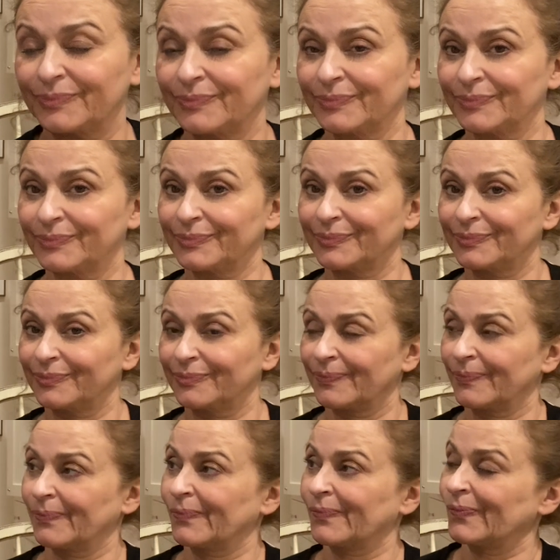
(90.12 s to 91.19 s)

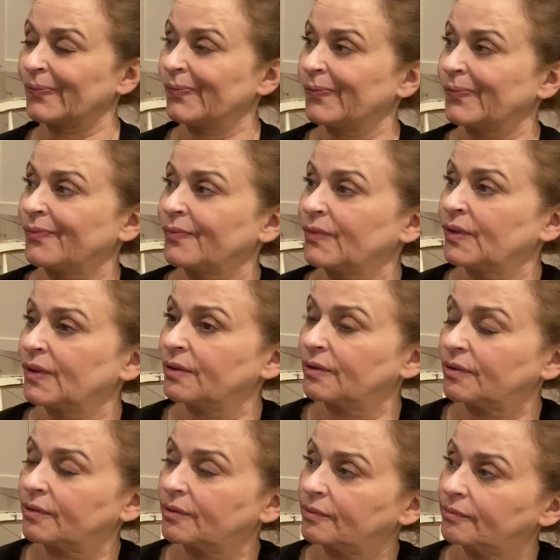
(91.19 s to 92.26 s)

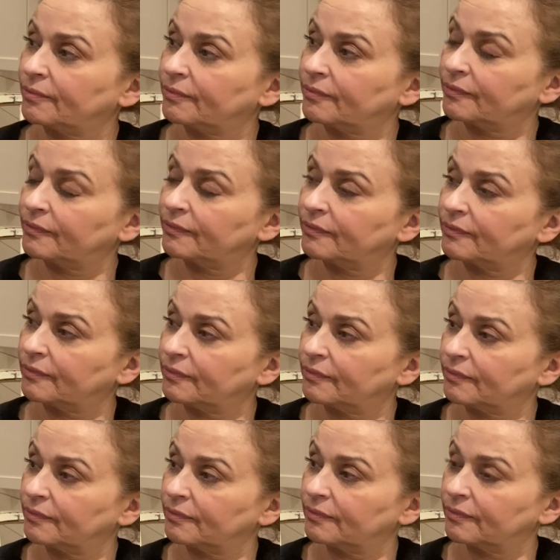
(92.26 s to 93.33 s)

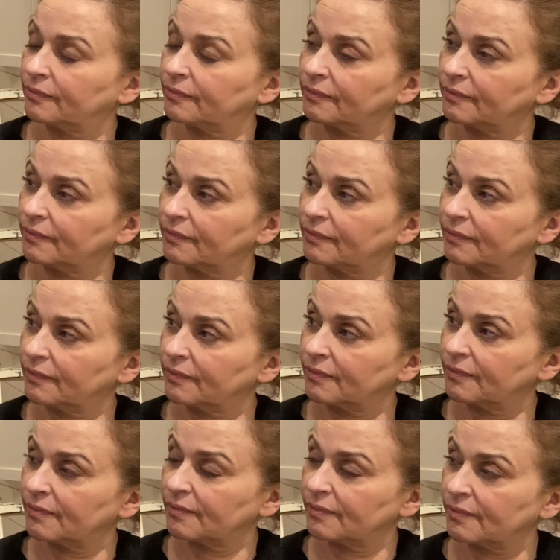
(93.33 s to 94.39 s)

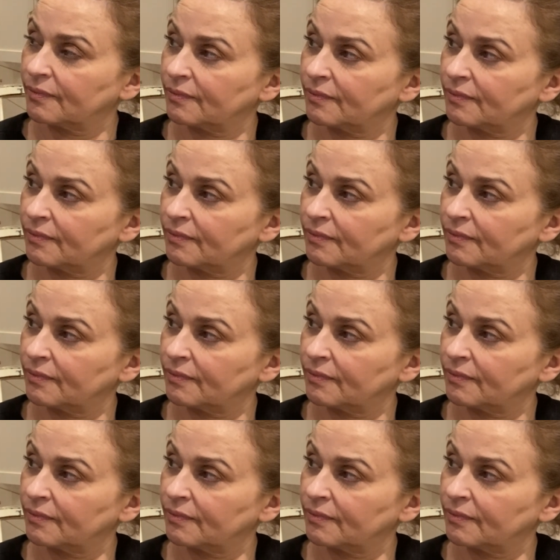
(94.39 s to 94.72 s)
This person isn't speaking.